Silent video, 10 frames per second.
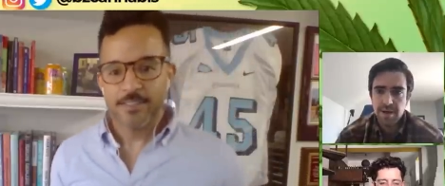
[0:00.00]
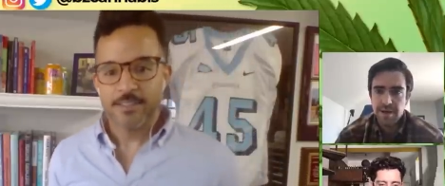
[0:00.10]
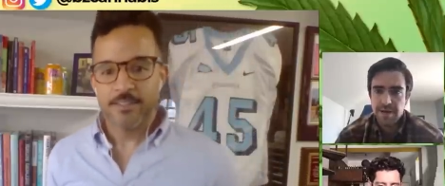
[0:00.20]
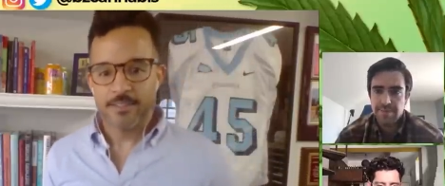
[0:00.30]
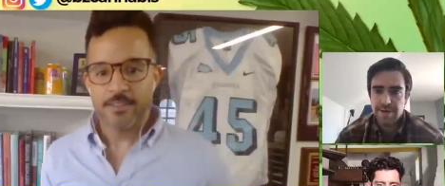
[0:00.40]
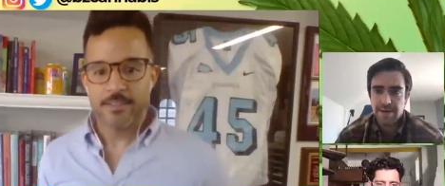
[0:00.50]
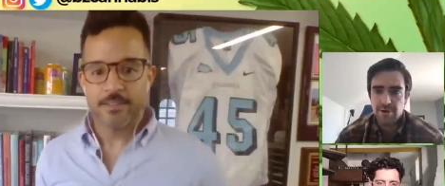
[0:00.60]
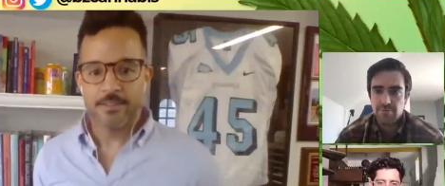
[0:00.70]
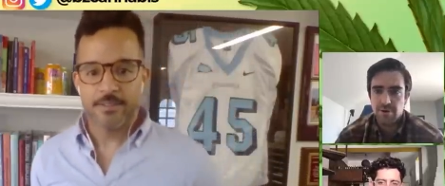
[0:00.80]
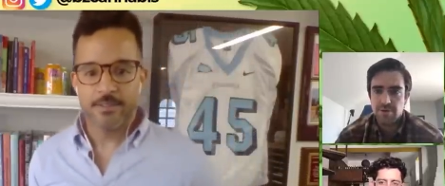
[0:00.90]
Speaker 1: Um, and
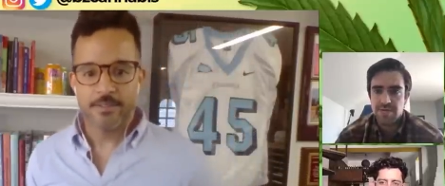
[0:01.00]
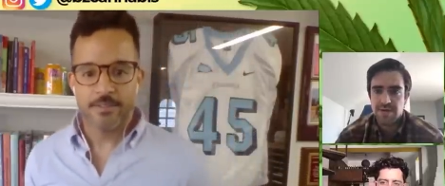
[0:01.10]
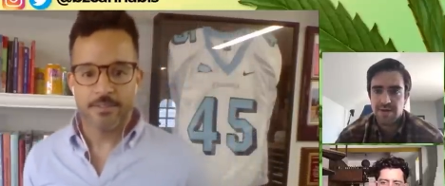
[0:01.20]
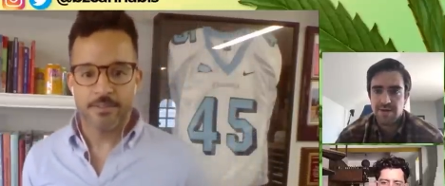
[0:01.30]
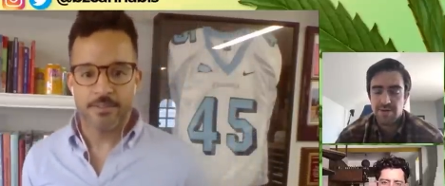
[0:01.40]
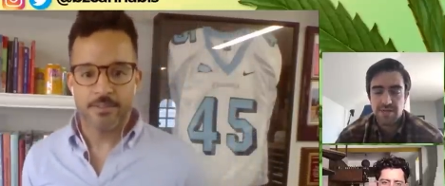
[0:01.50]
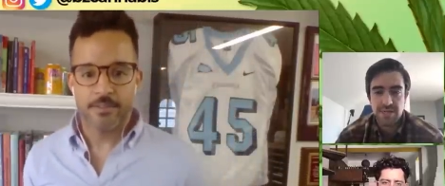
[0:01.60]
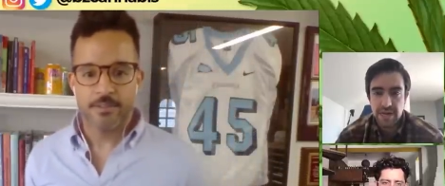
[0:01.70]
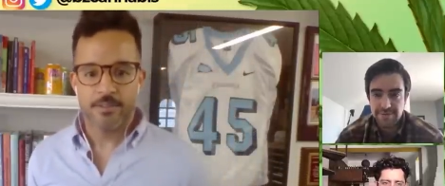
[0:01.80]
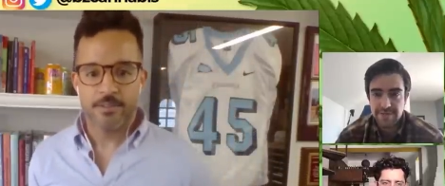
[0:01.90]
Nanoemulsion Technology is
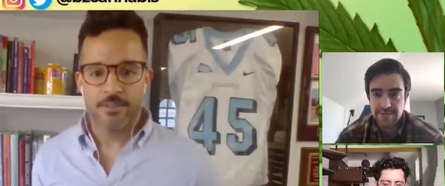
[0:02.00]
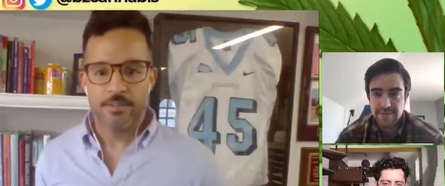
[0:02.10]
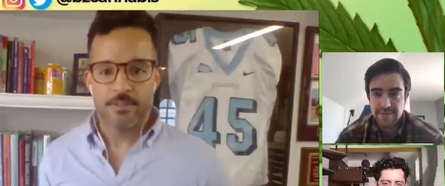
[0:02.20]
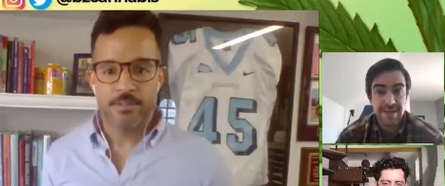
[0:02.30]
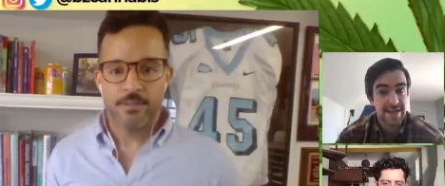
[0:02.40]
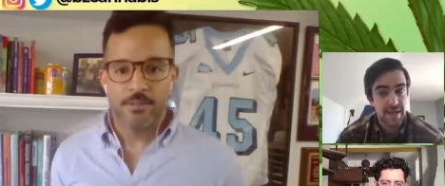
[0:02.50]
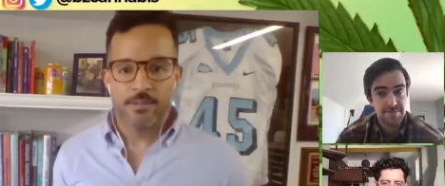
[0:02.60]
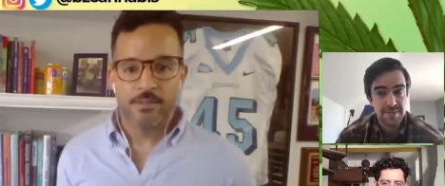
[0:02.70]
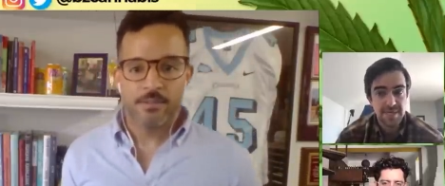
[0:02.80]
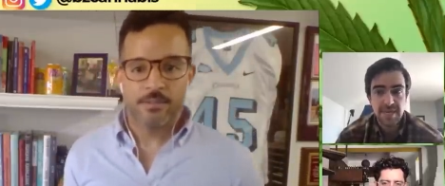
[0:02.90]
obviously picking up
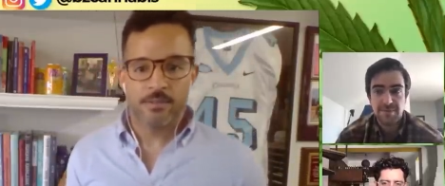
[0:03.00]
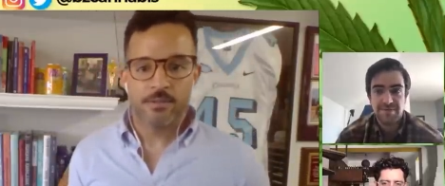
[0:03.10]
steam. If